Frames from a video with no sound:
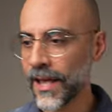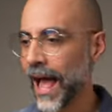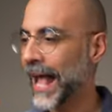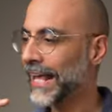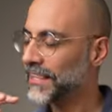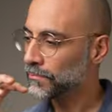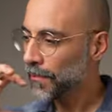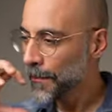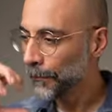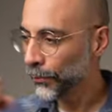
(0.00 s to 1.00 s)
I get this
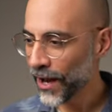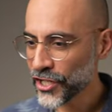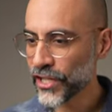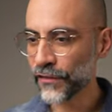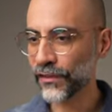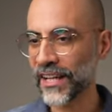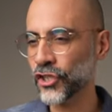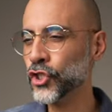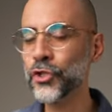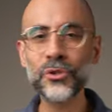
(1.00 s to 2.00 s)
impression of like
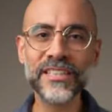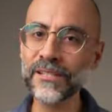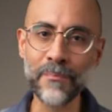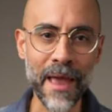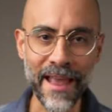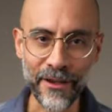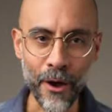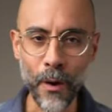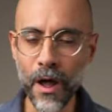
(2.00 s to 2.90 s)
juicy mango.